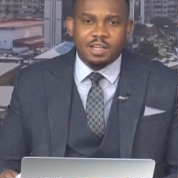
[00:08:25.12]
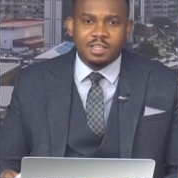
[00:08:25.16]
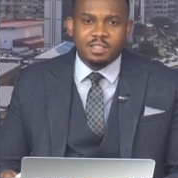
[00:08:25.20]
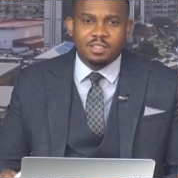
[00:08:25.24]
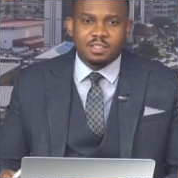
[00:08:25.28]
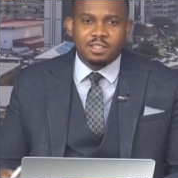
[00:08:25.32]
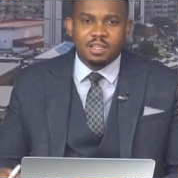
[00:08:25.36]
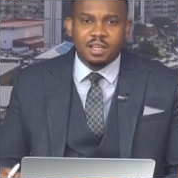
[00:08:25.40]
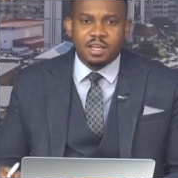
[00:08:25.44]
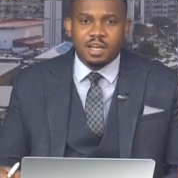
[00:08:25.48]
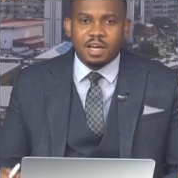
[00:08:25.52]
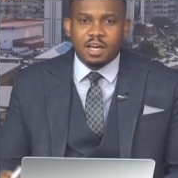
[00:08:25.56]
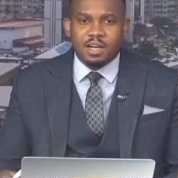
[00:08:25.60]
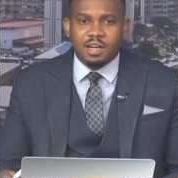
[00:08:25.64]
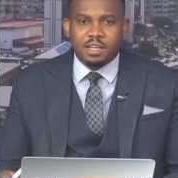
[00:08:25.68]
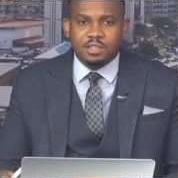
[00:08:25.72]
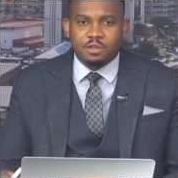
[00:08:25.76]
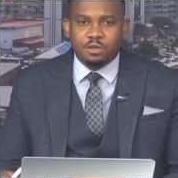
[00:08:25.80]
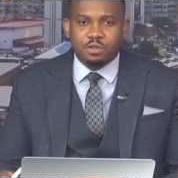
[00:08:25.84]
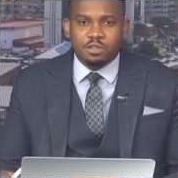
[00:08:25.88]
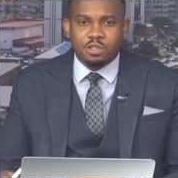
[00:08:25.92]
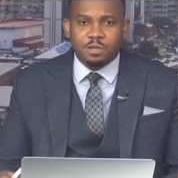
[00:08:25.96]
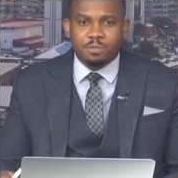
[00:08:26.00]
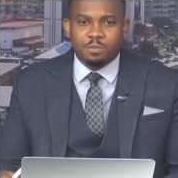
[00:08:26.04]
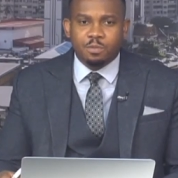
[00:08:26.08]
Alence, an
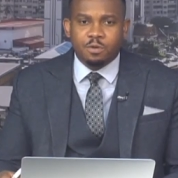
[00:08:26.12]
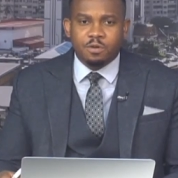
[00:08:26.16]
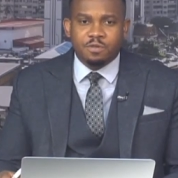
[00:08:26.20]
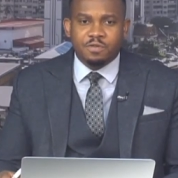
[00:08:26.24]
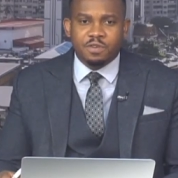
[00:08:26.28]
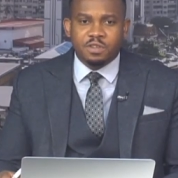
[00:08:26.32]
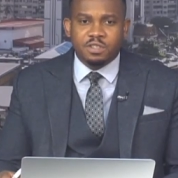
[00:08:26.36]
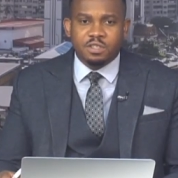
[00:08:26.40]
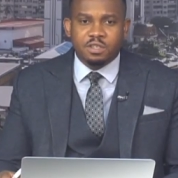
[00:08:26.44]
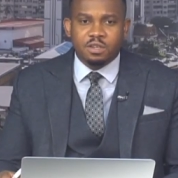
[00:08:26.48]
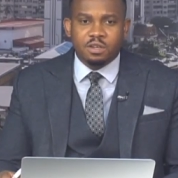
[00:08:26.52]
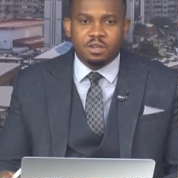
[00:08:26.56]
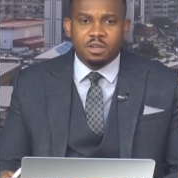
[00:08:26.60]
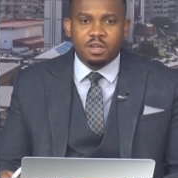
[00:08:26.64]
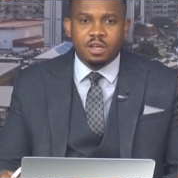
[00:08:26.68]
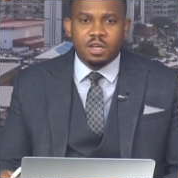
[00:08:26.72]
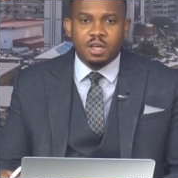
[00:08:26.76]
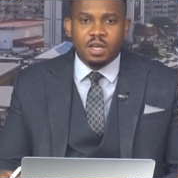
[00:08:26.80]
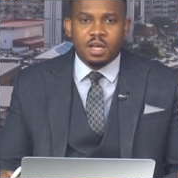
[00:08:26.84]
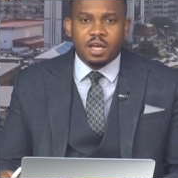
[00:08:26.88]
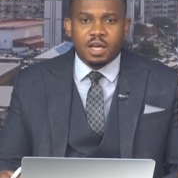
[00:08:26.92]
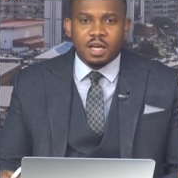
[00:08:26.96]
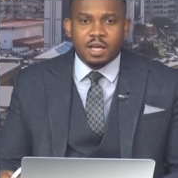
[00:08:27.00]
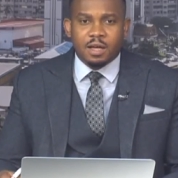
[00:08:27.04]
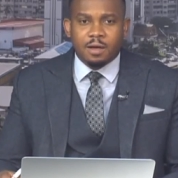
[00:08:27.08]
associate professor
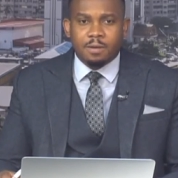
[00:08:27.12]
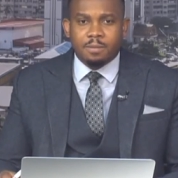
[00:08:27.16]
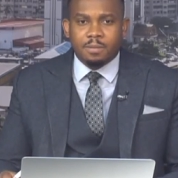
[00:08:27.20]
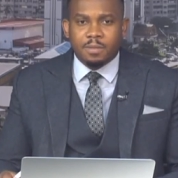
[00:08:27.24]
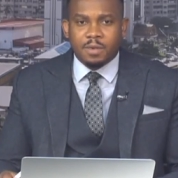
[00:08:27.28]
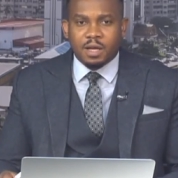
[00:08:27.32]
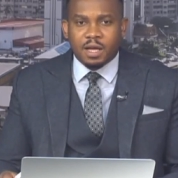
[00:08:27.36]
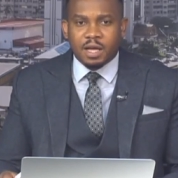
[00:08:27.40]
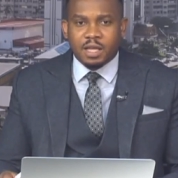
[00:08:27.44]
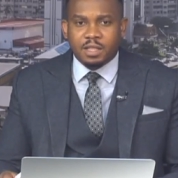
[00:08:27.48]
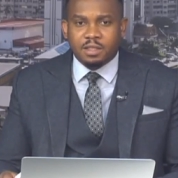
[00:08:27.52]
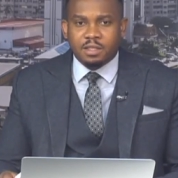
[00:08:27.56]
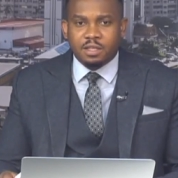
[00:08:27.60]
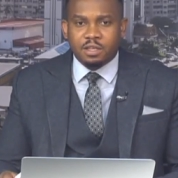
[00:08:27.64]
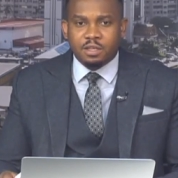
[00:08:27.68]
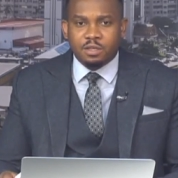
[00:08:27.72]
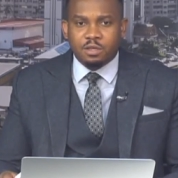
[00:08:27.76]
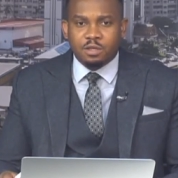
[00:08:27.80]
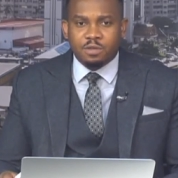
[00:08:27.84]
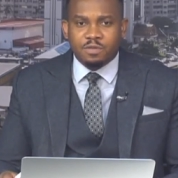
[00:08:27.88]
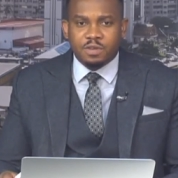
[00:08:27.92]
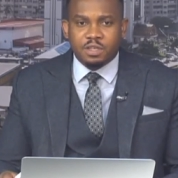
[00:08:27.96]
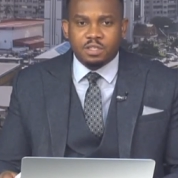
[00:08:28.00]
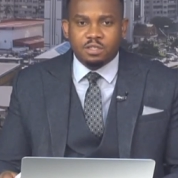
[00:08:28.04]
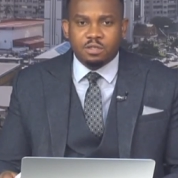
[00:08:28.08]
um, at
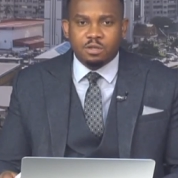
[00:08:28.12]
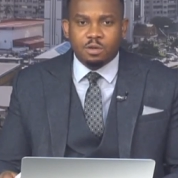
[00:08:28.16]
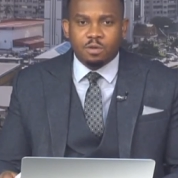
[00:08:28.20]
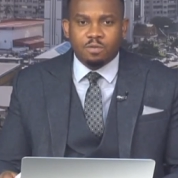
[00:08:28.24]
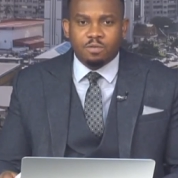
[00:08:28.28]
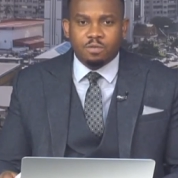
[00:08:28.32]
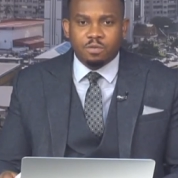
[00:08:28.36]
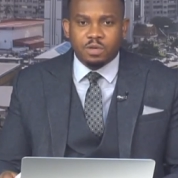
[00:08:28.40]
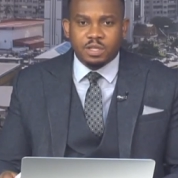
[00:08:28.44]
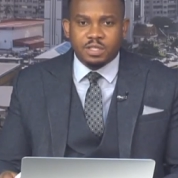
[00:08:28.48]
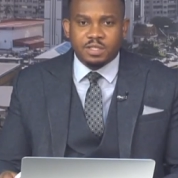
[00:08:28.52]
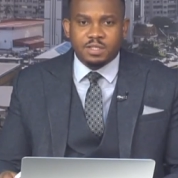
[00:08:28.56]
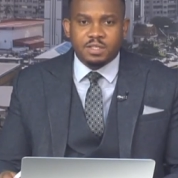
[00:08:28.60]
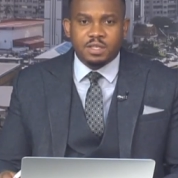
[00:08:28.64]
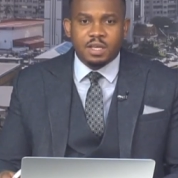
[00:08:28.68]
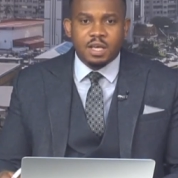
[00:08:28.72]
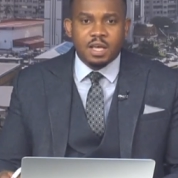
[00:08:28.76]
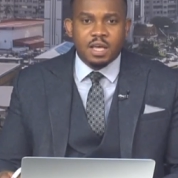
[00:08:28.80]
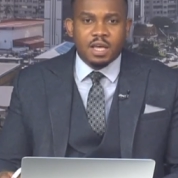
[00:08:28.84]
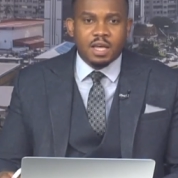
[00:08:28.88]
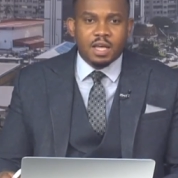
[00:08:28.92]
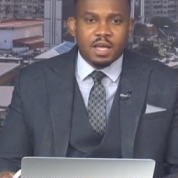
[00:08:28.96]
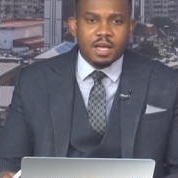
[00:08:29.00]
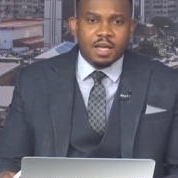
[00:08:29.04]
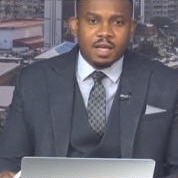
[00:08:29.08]
the University of Wits.
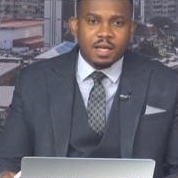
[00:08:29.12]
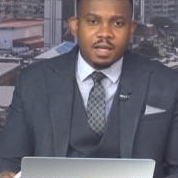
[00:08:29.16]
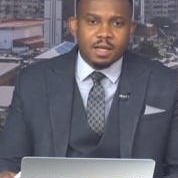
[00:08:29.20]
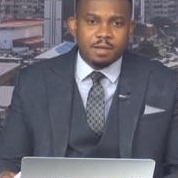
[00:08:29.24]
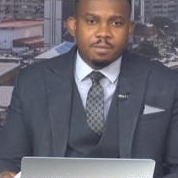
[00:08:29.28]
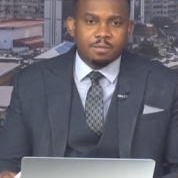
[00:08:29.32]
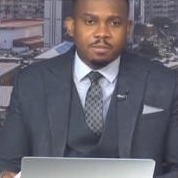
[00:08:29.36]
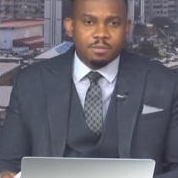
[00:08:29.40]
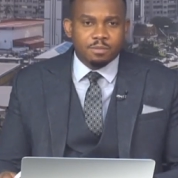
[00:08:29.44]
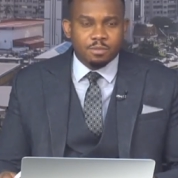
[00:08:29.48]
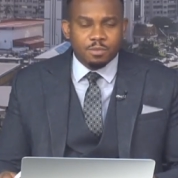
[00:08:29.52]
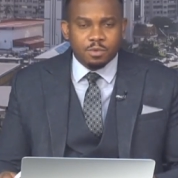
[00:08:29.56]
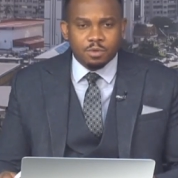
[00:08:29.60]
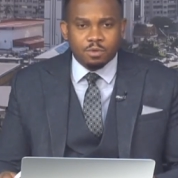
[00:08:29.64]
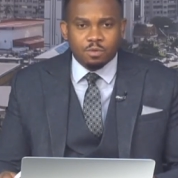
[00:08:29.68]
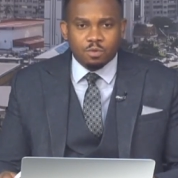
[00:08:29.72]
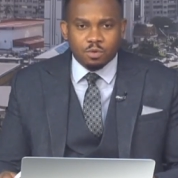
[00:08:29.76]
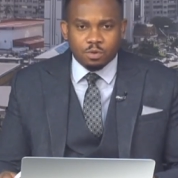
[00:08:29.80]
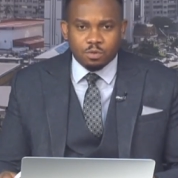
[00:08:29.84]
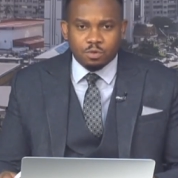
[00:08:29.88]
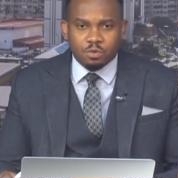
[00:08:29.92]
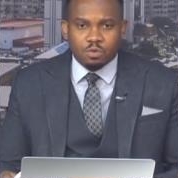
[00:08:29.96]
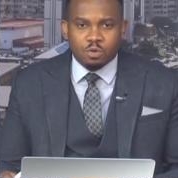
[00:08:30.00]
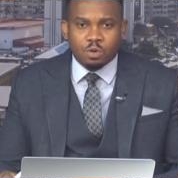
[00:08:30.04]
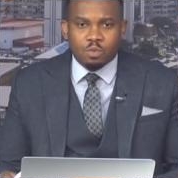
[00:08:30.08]
Um,
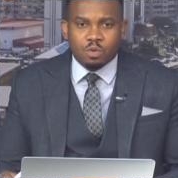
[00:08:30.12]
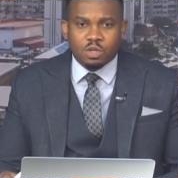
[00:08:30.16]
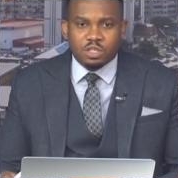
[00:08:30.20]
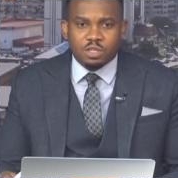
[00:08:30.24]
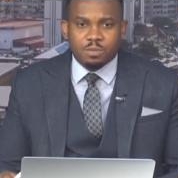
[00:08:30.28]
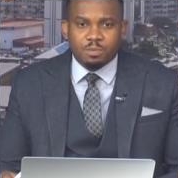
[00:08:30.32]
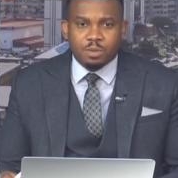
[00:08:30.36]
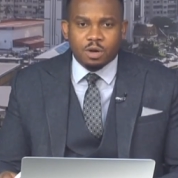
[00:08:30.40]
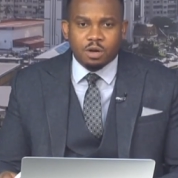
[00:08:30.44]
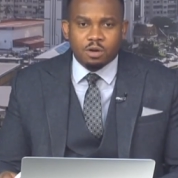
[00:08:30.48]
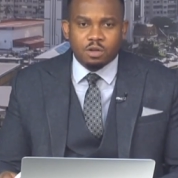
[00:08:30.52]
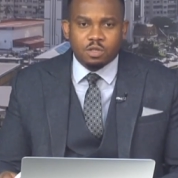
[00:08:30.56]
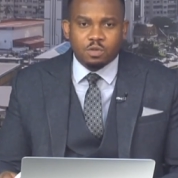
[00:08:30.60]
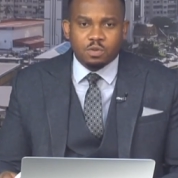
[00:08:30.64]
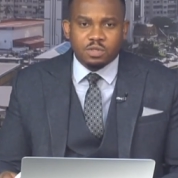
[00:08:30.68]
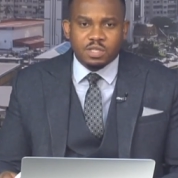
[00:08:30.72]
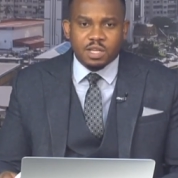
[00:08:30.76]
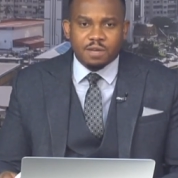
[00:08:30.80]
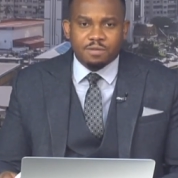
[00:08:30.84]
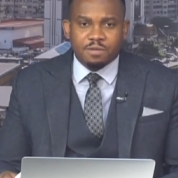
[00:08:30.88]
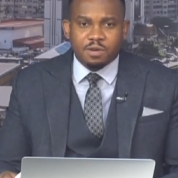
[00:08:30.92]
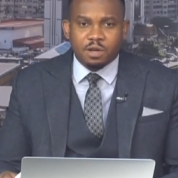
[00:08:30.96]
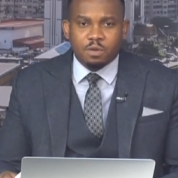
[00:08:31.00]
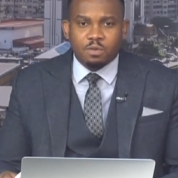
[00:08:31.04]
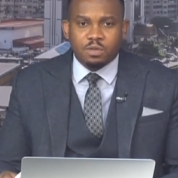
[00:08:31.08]
you're watching Power Lunch
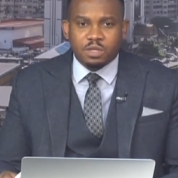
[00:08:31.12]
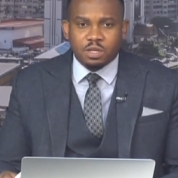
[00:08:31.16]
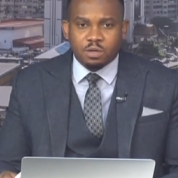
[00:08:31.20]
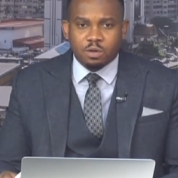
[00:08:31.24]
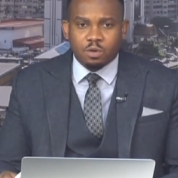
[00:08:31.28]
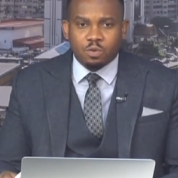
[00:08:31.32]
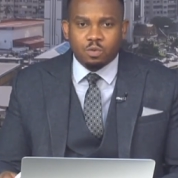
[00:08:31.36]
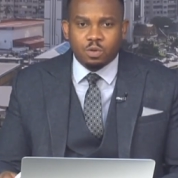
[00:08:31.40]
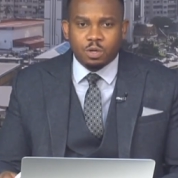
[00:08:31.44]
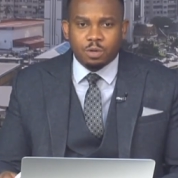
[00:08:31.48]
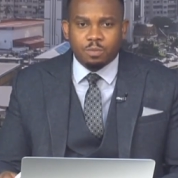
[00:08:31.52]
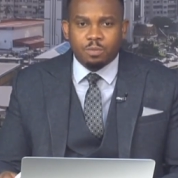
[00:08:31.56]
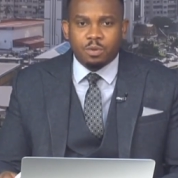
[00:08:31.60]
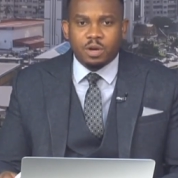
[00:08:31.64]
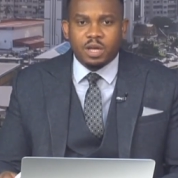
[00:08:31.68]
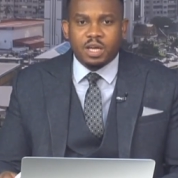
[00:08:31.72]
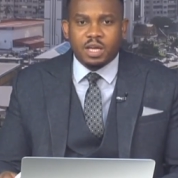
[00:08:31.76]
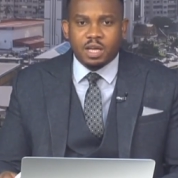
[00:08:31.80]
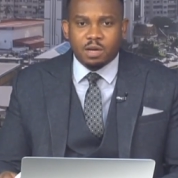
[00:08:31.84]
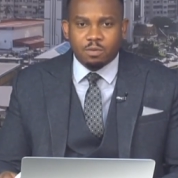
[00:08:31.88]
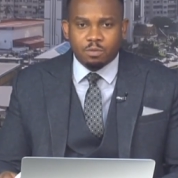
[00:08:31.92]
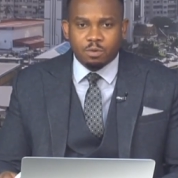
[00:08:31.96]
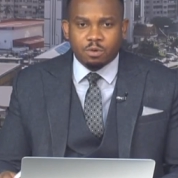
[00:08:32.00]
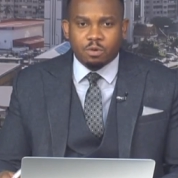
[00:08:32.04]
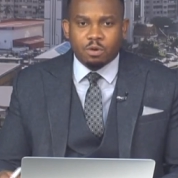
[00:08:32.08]
West Africa. We'll take a quick
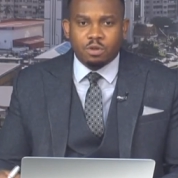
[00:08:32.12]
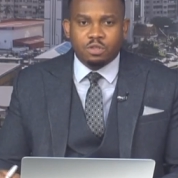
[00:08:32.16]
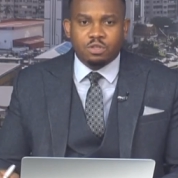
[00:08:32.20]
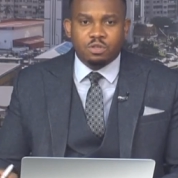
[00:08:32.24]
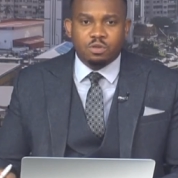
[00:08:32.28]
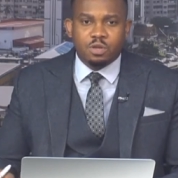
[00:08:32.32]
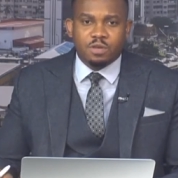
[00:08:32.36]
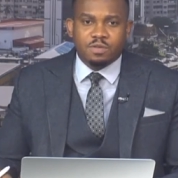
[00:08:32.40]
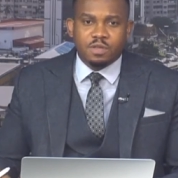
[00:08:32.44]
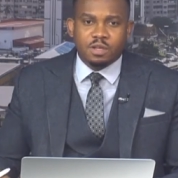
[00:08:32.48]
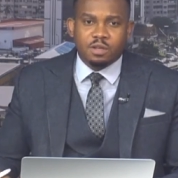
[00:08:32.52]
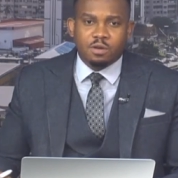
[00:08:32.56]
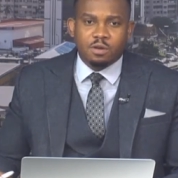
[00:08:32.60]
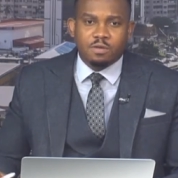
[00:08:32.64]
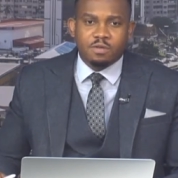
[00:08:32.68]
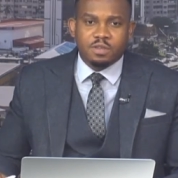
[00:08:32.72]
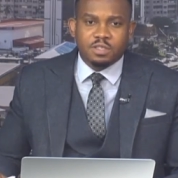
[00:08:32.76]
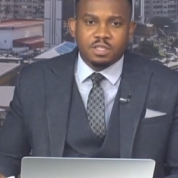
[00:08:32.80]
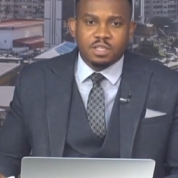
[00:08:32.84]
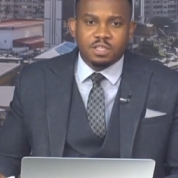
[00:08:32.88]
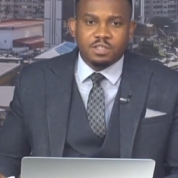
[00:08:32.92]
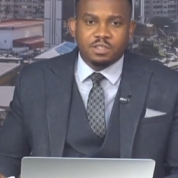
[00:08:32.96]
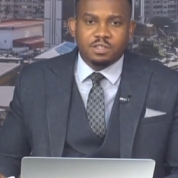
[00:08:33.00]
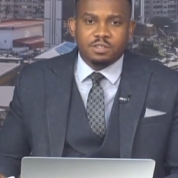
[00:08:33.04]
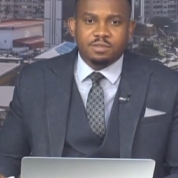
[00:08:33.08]
break and we'll continue after the
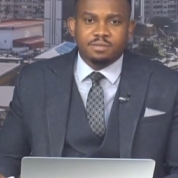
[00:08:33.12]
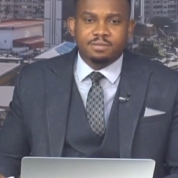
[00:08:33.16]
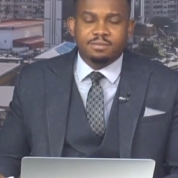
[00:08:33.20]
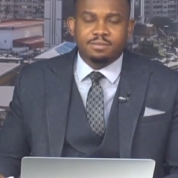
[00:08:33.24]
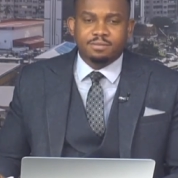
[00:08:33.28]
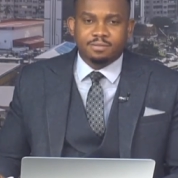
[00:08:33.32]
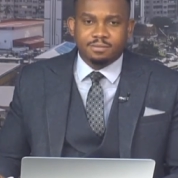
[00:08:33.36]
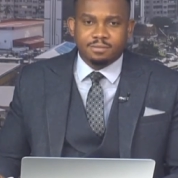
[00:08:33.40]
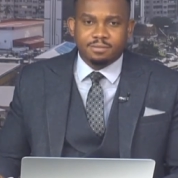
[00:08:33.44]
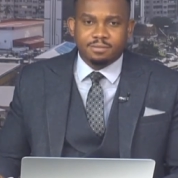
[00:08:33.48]
conversation.